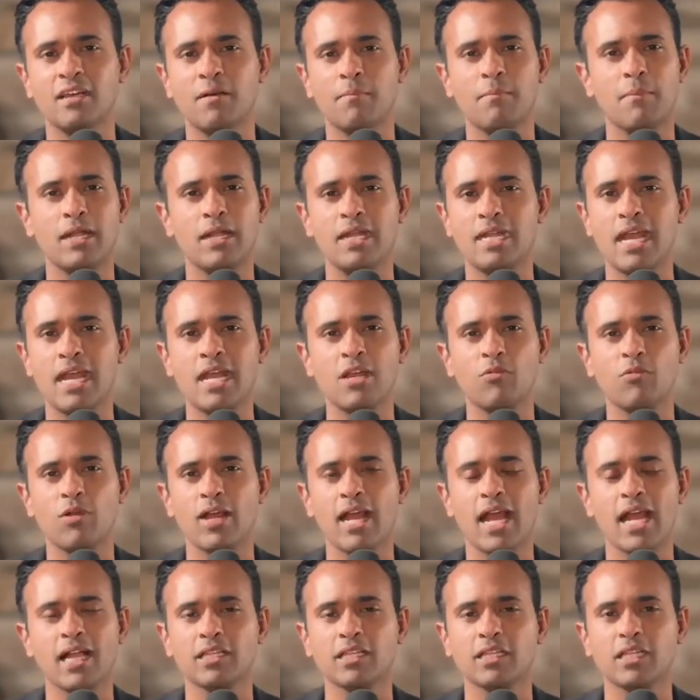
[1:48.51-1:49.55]
mundane
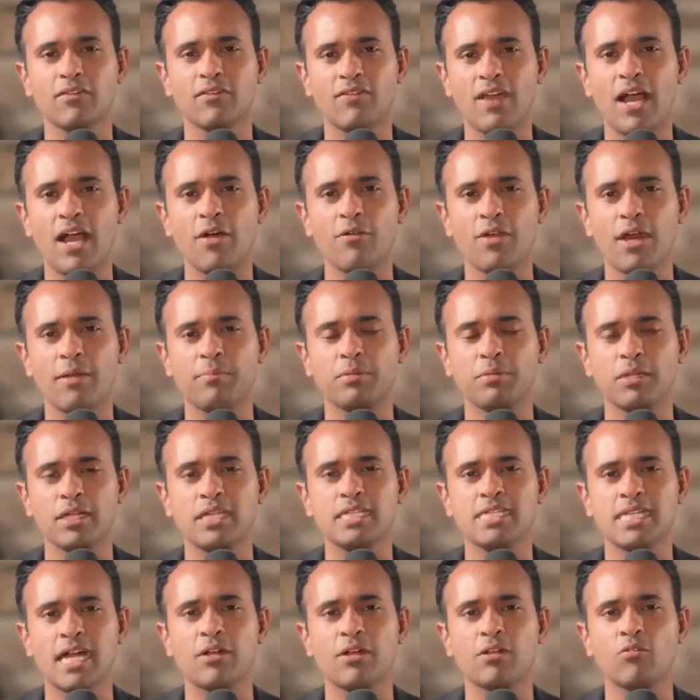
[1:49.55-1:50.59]
reality of how that
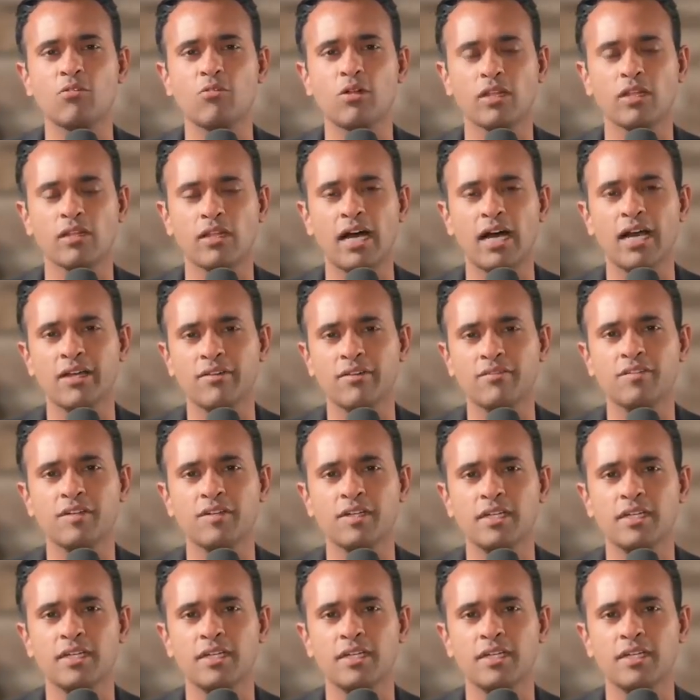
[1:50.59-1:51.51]
plays out in real life.